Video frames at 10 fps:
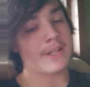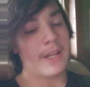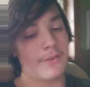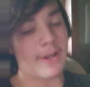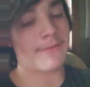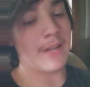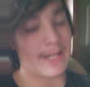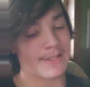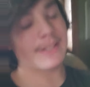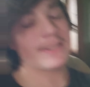if you have
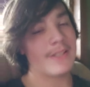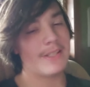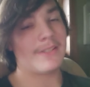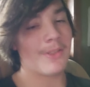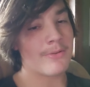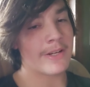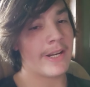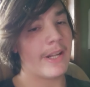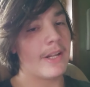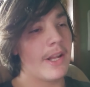not seen season
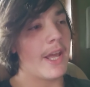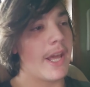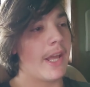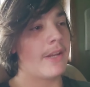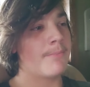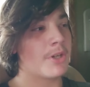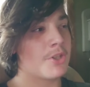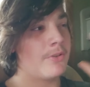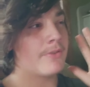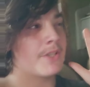3, but
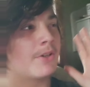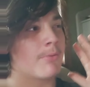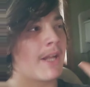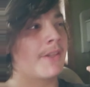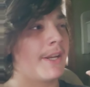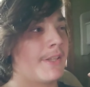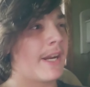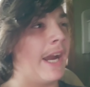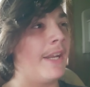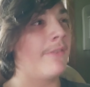you've still read like
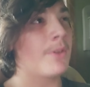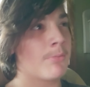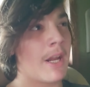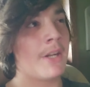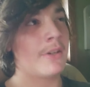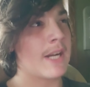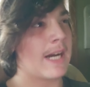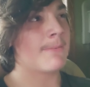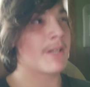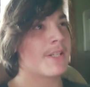kind of the Red Hood
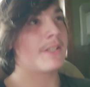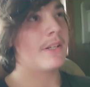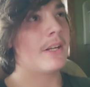comics